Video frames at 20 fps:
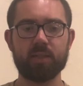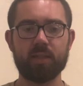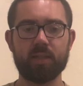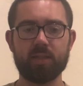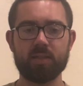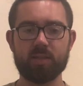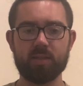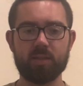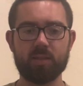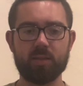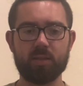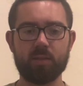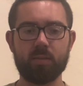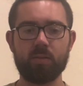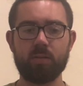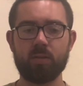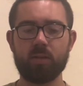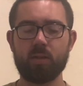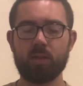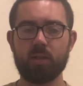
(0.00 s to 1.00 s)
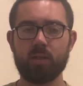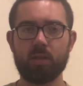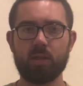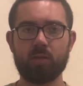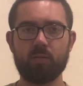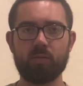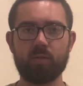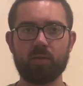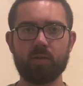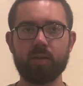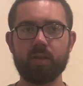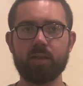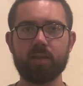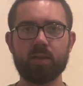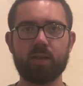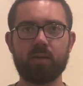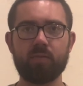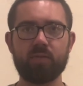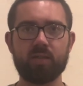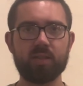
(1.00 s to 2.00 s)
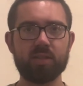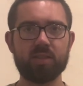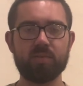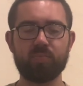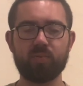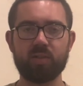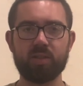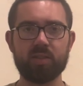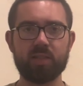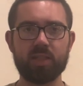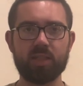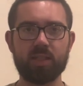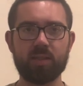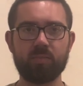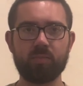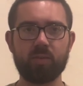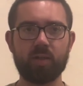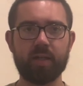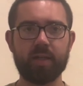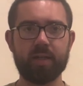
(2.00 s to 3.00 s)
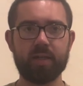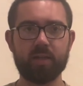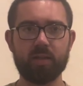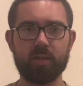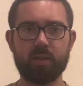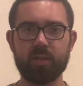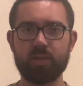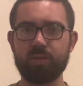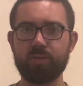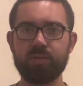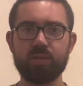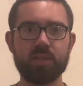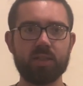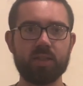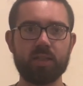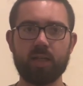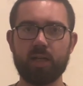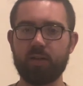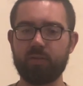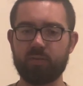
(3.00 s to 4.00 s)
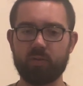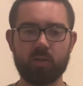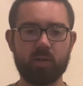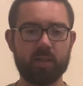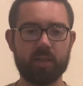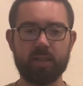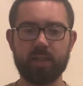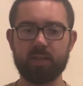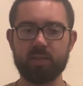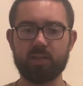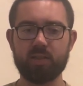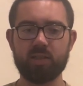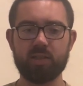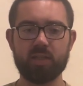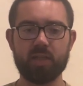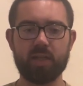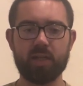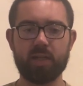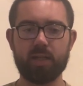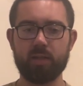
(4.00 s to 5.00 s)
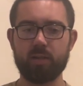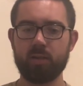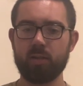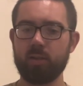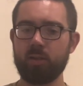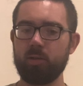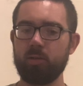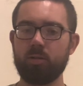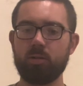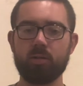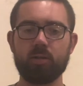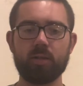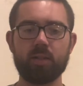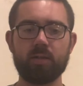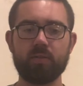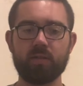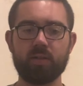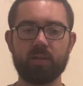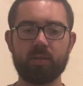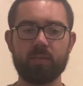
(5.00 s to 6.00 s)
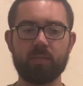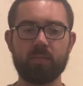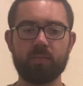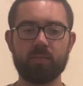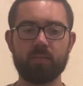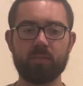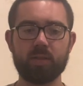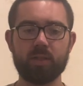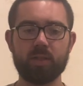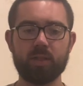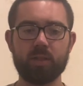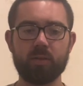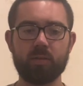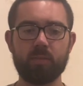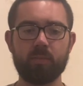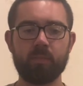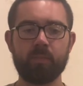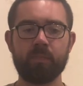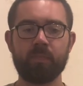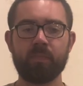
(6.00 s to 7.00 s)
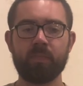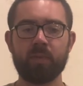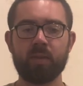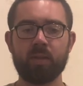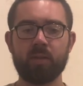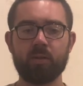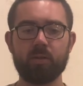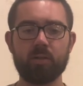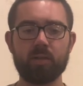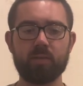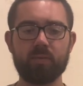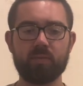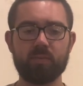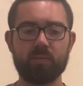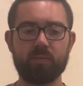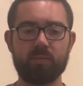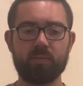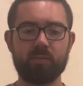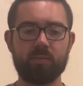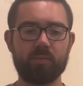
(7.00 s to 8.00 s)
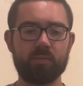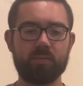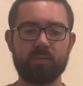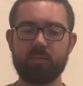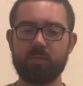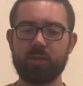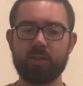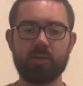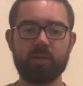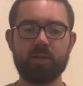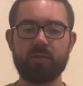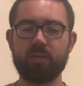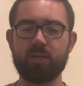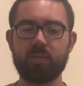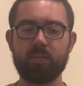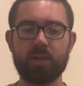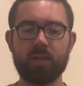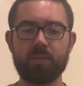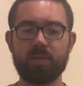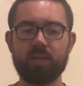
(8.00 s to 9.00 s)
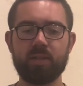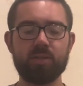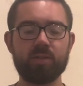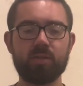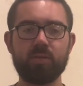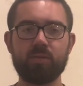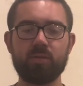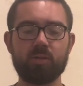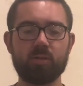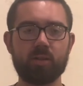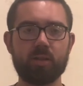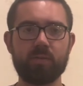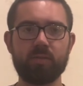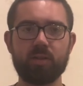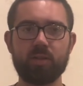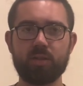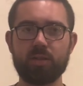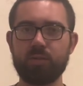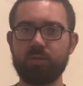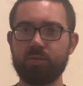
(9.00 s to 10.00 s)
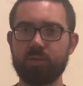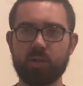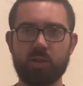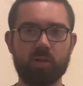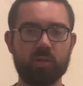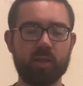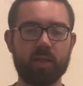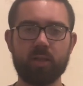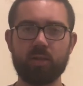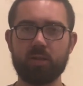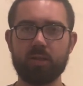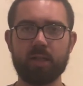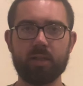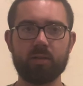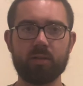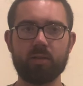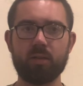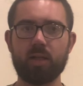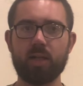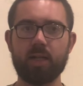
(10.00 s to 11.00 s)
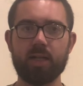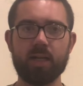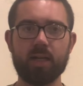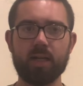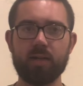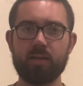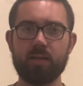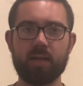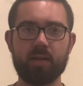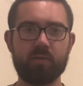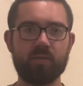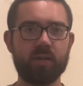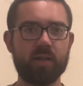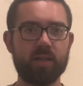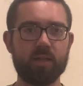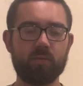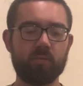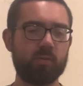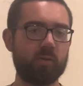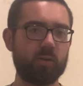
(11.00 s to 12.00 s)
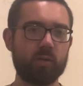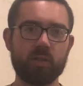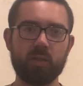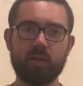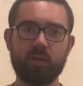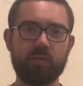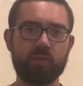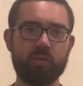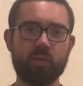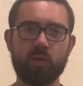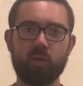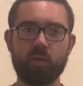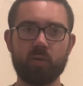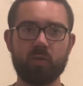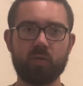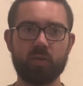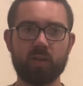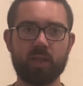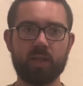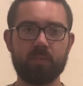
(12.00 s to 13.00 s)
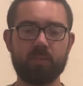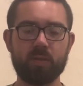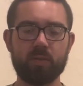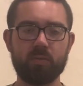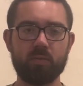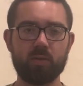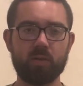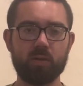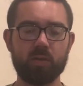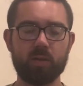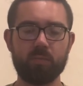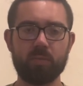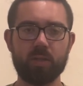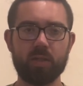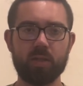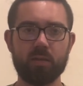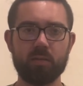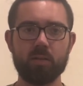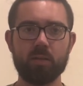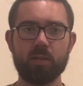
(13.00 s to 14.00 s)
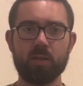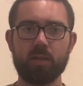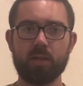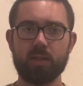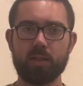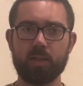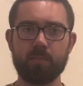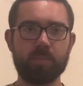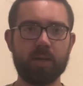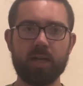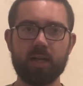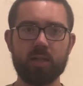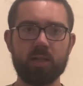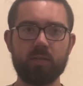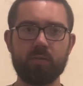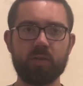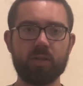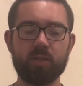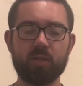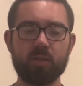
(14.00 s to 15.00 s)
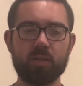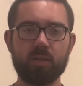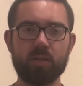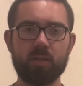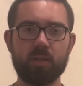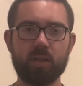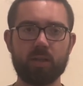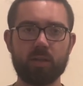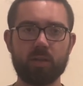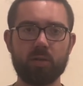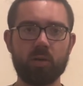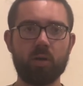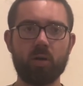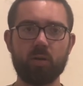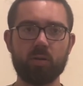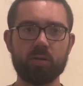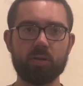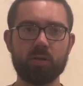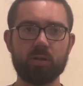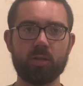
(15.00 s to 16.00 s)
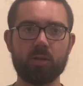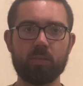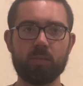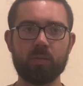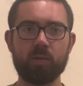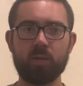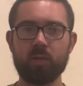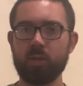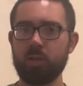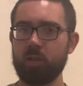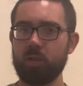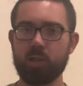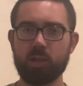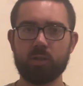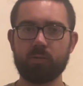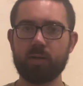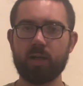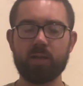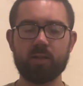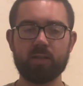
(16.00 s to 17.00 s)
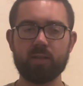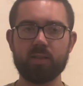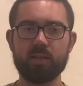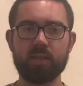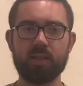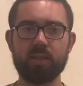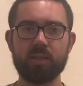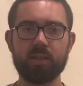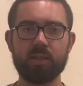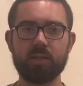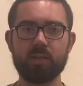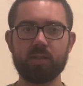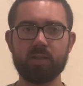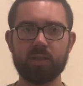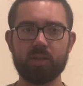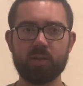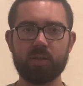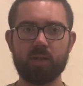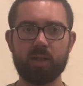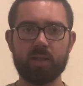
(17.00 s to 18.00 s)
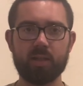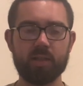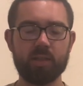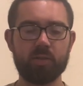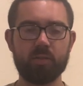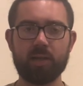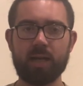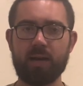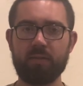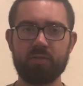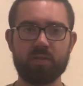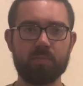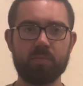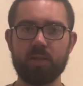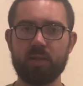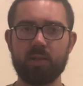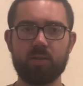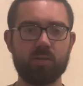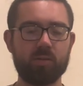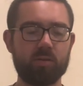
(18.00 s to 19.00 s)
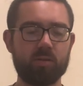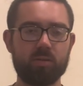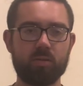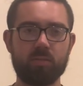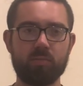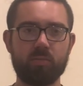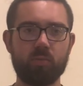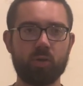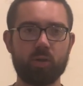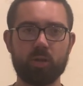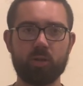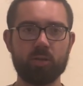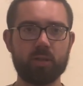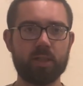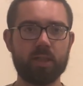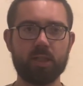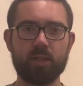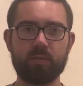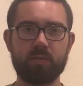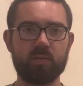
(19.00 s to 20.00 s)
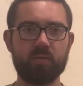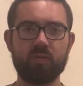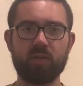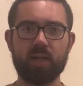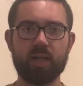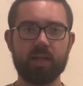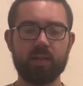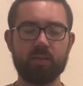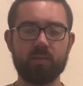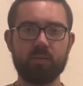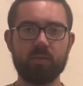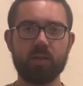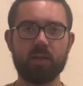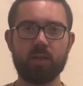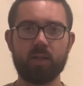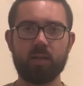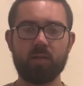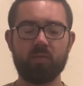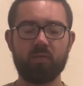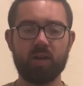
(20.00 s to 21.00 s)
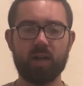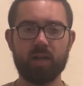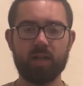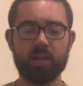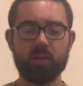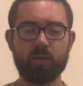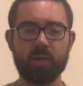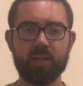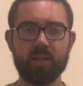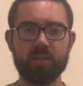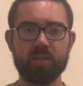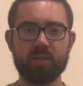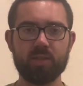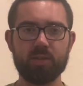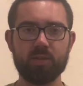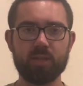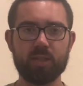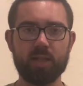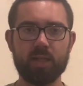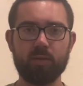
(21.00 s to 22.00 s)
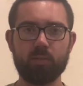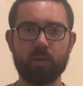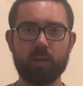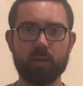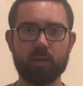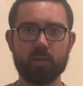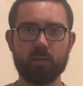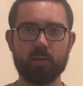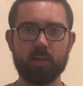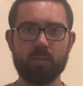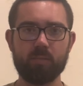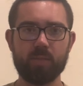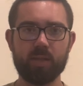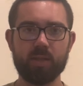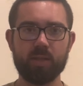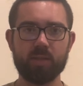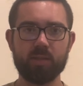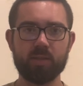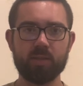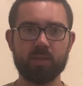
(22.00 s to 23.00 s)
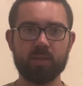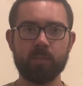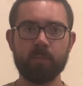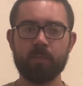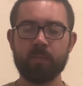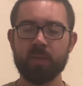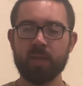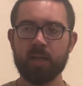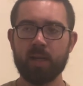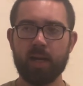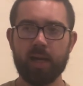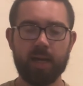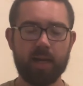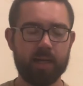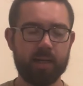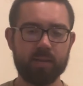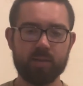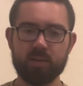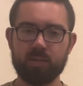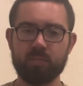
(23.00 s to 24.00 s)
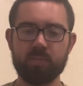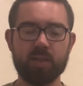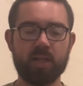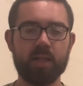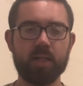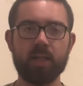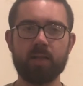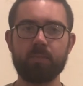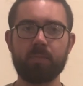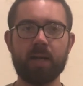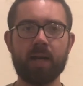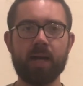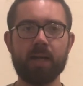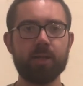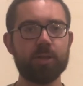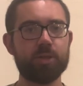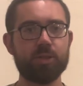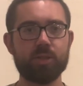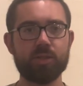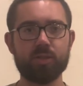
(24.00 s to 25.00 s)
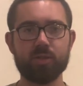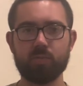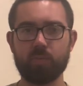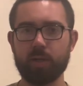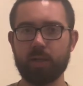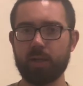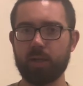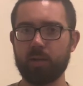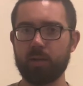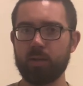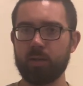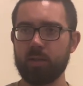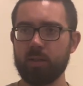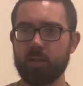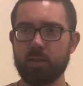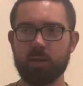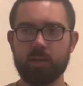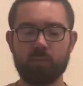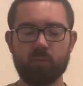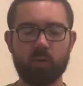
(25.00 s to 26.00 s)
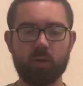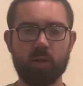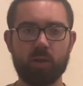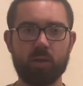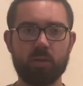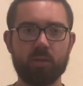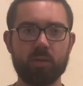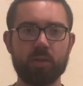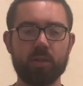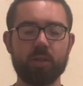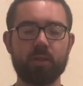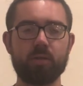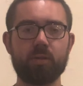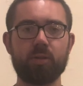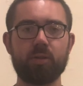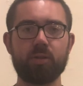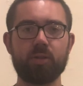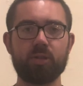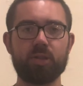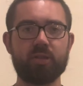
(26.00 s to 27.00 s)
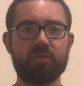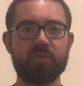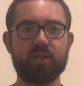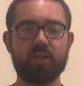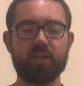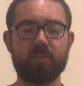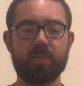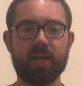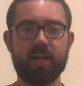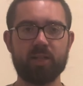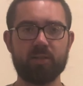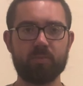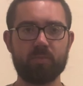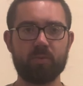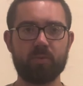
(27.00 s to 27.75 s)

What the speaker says: against a really tough discipline team like a UCF or a Kansas State, or even or even even maybe or even a Utah later down the line, I find it really difficult for them to really be competitive in the long term throughout the season. So I think you have to be more creative and finding ways to do that, whether that means adding some tight end packages where you're shifting to